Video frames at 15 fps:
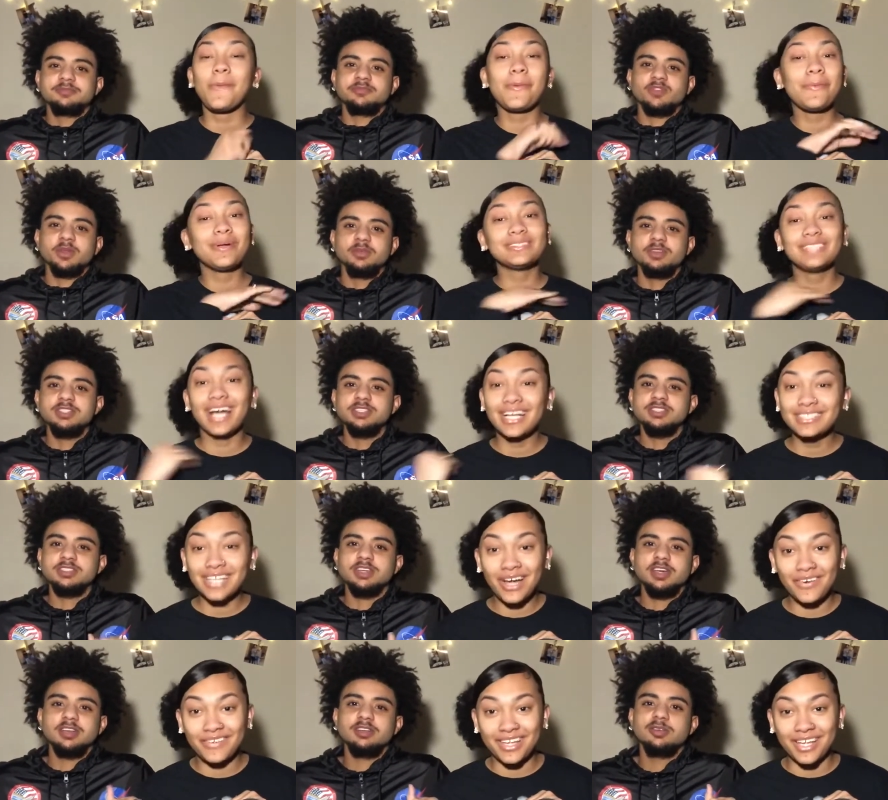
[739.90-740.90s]
Speaker 1: we was we not
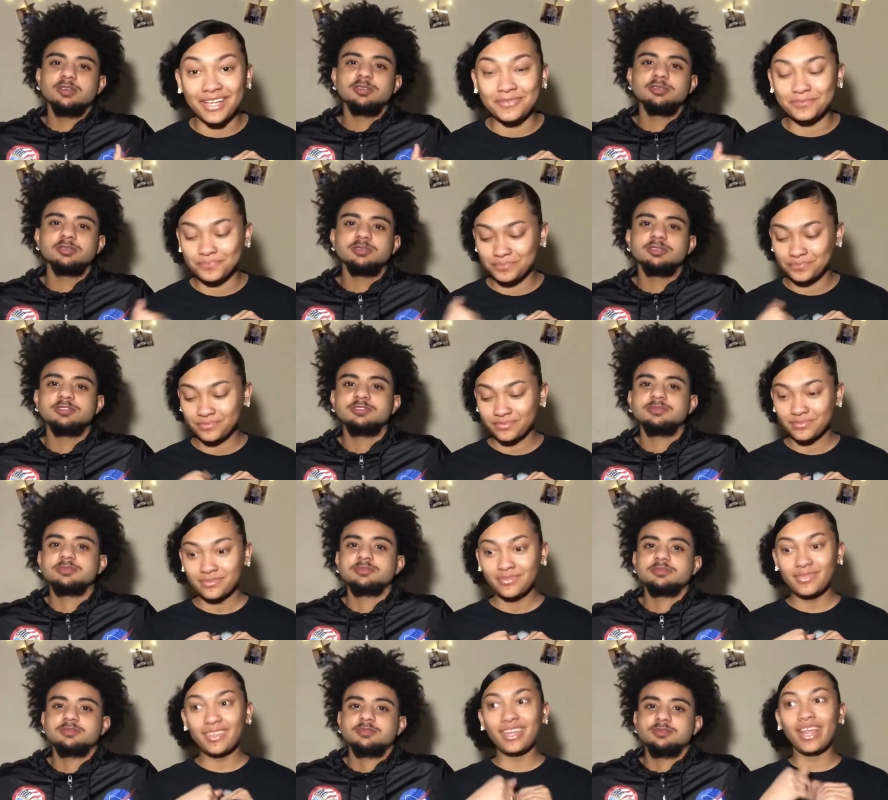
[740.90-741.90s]
talking. Cool.
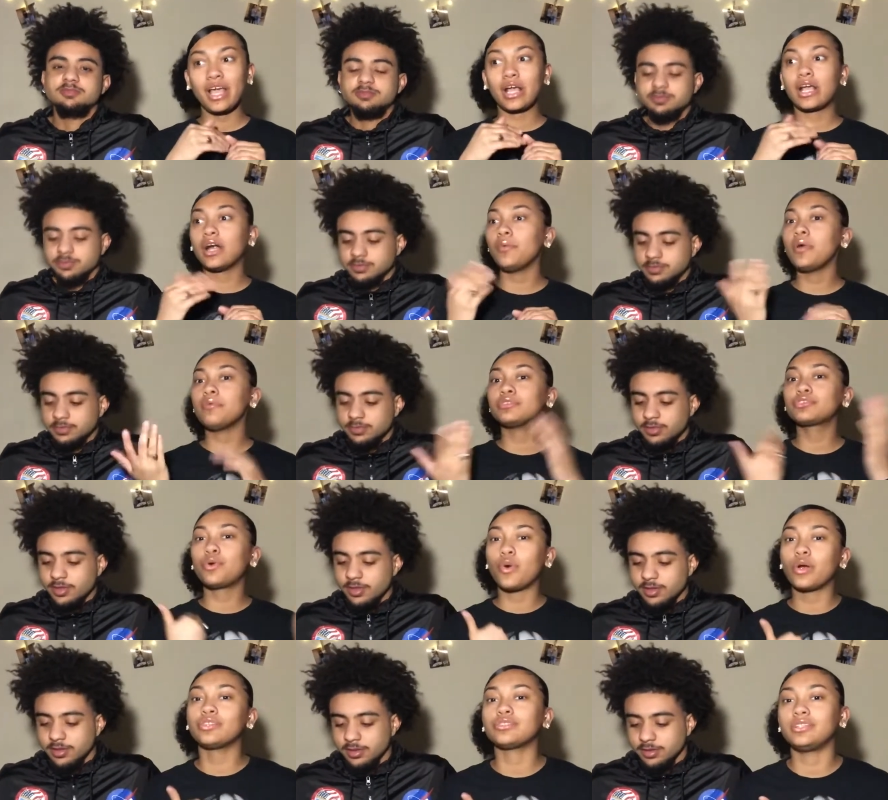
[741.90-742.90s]
Cause we was
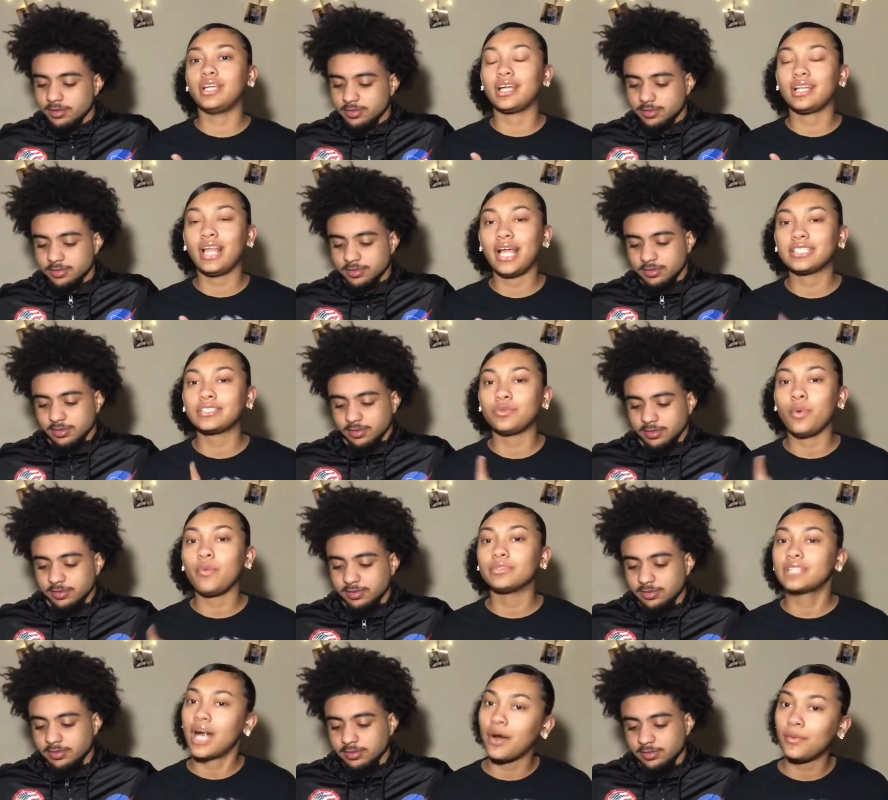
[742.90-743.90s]
cordial in class, and we
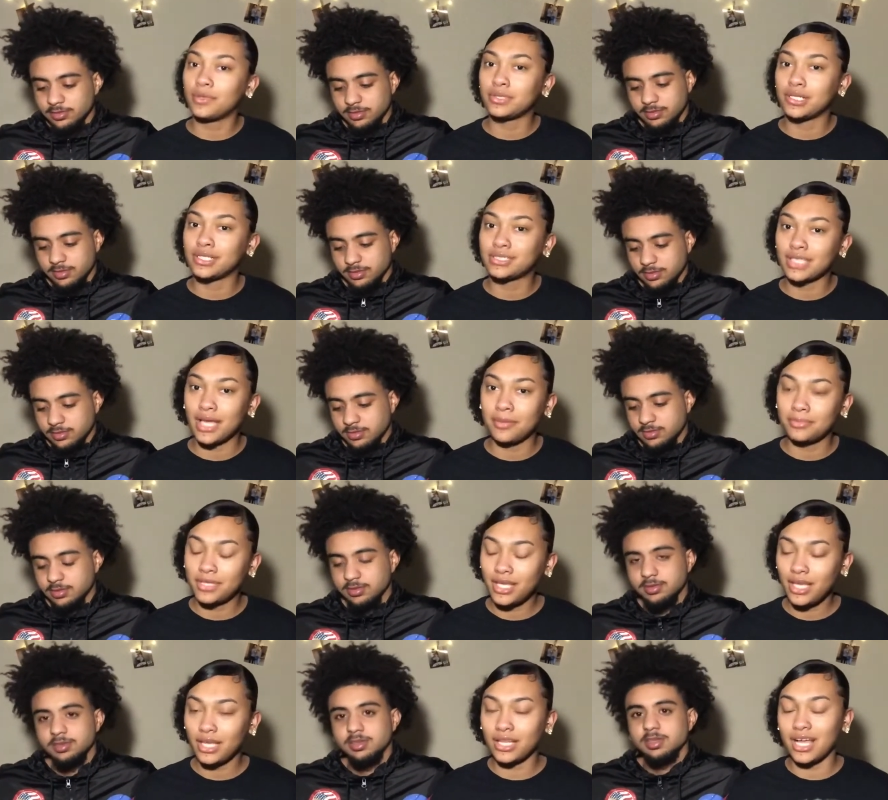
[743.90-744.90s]
was always on the same
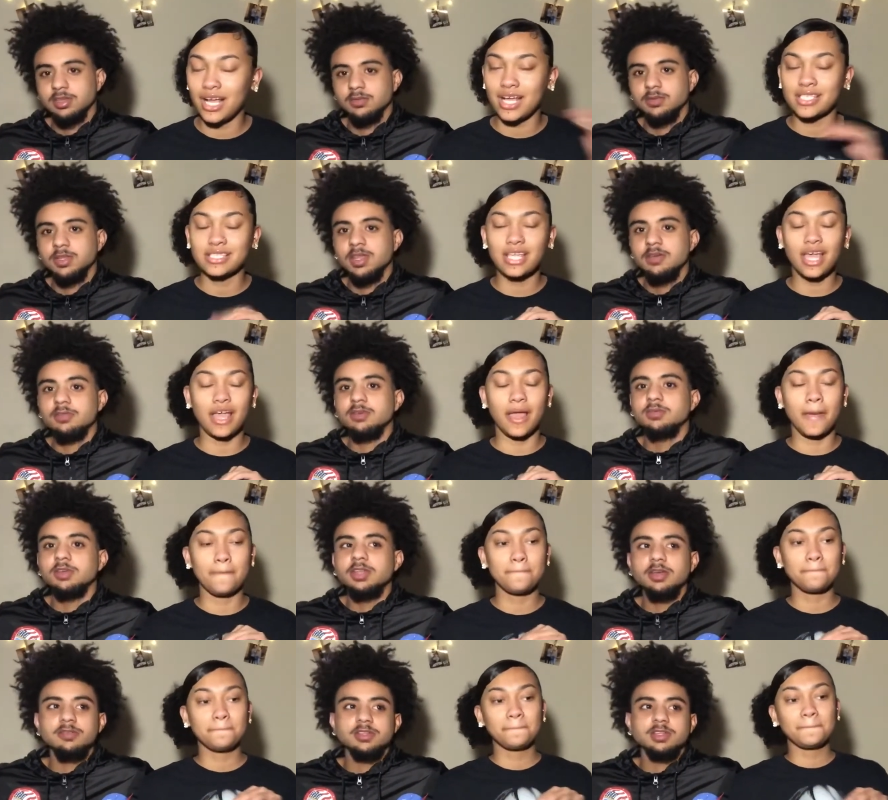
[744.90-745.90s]
thing. Like yeah, I we said, never,
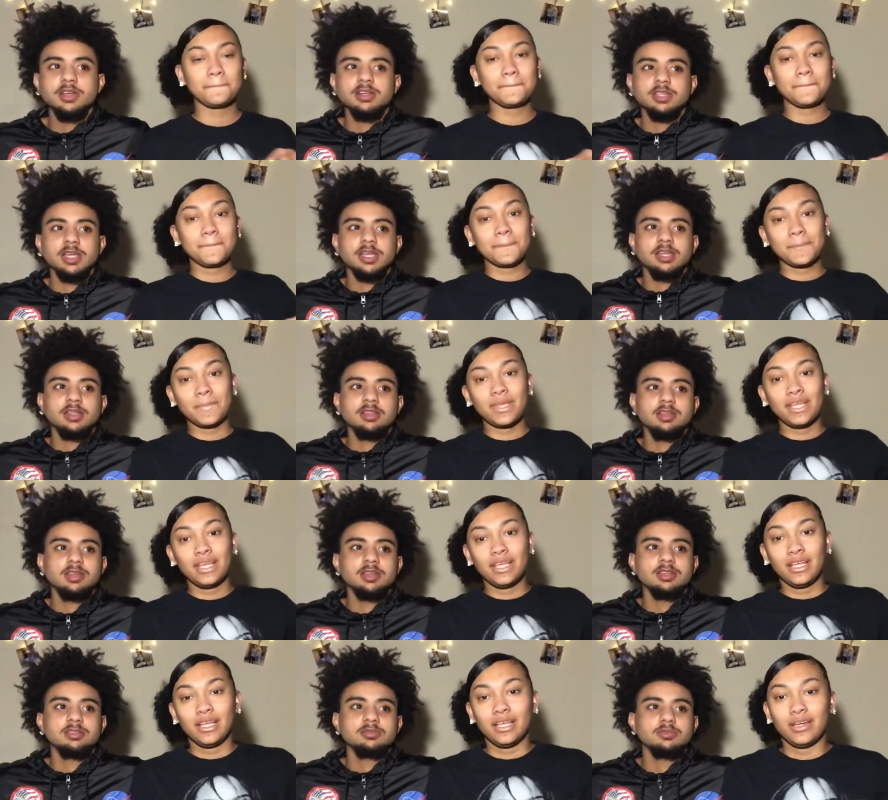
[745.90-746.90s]
we
Speaker 2: never talked out of
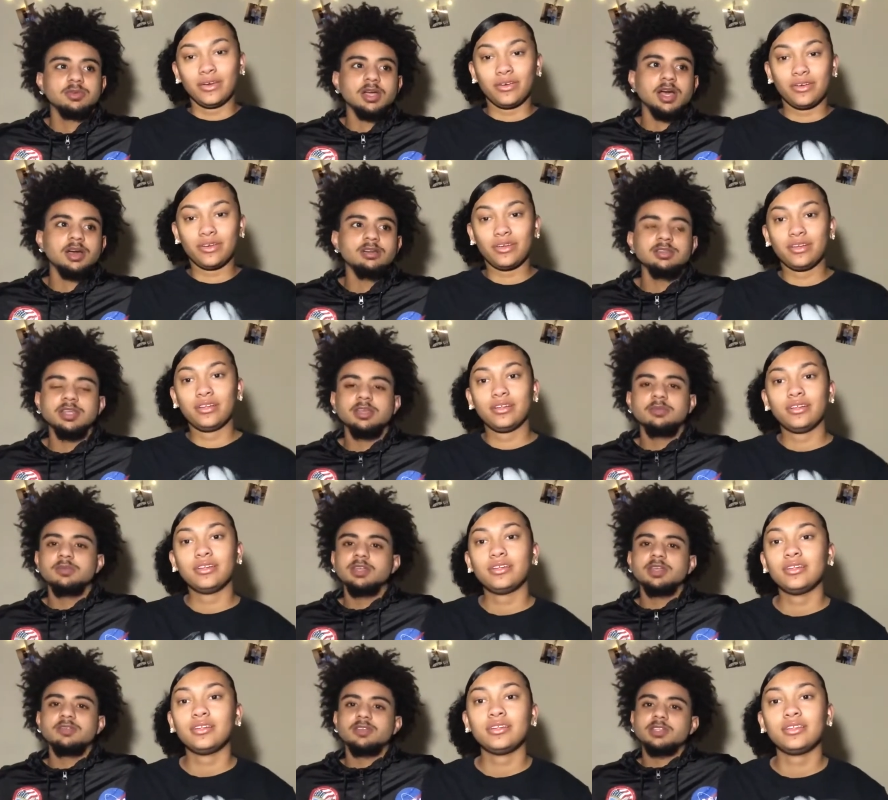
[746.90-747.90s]
class. We, I don't think
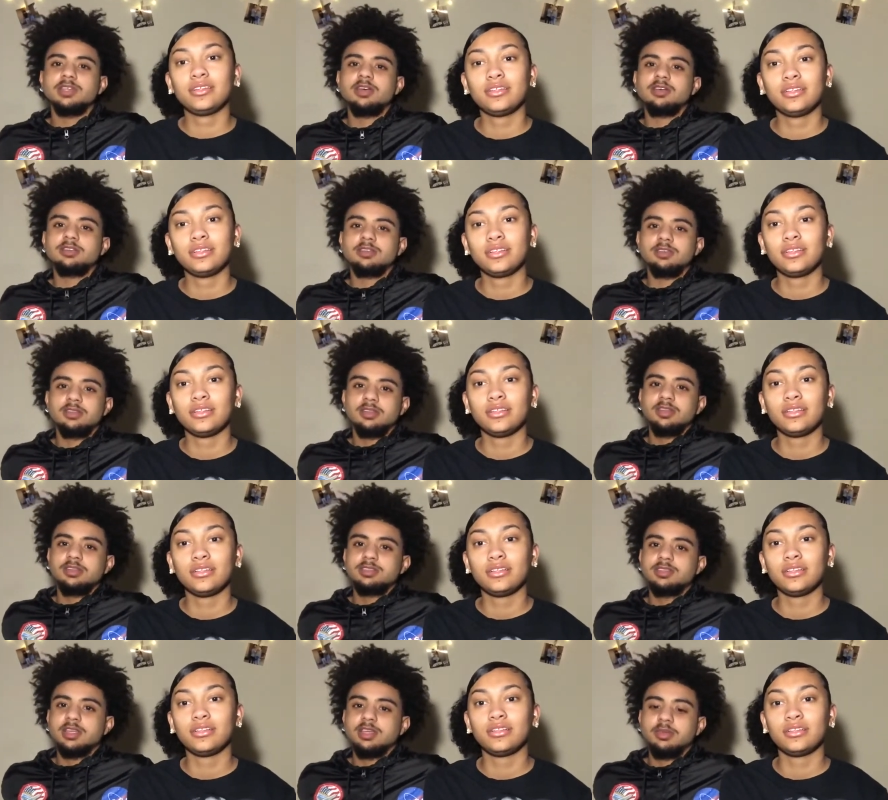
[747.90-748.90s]
we even talked
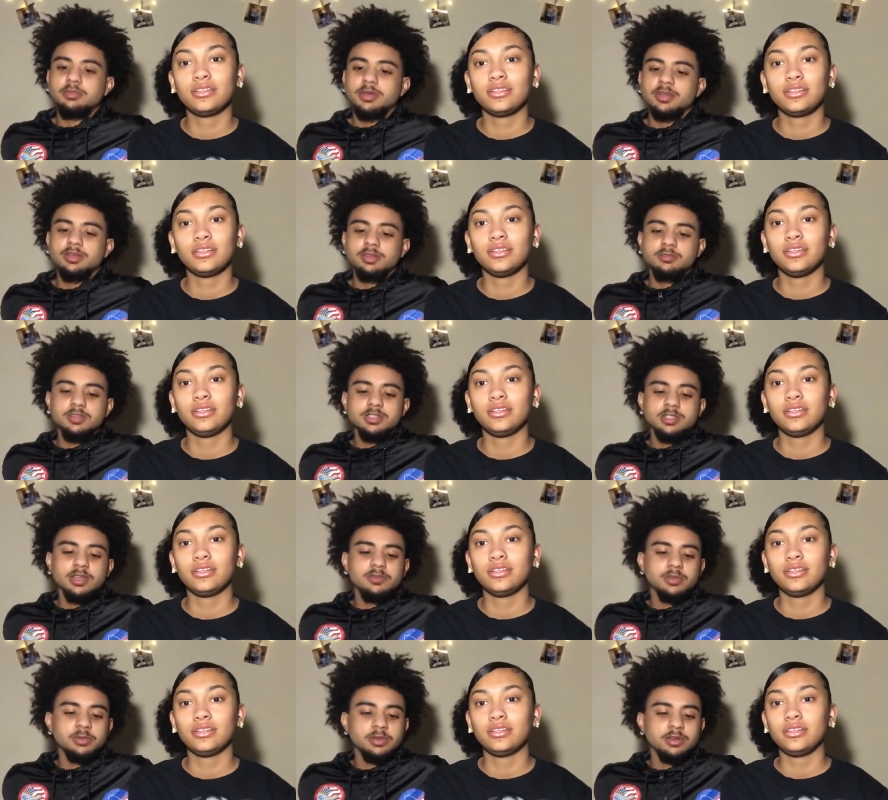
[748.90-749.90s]
in second period. I mean,
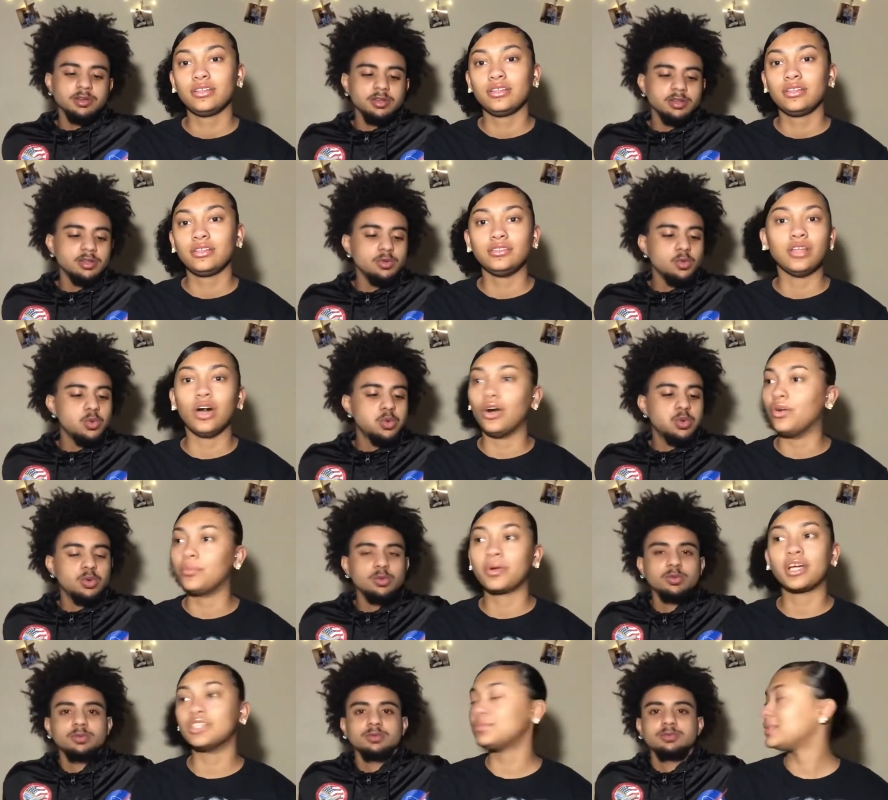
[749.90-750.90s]
seventh period.
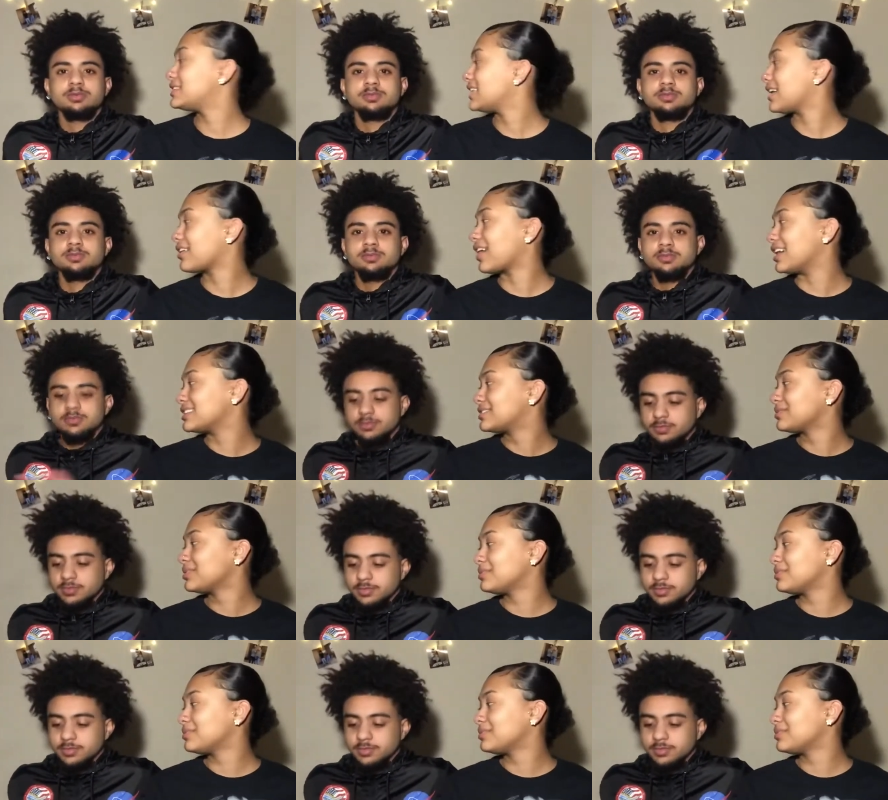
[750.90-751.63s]
Speaker 1: No, because we sat across the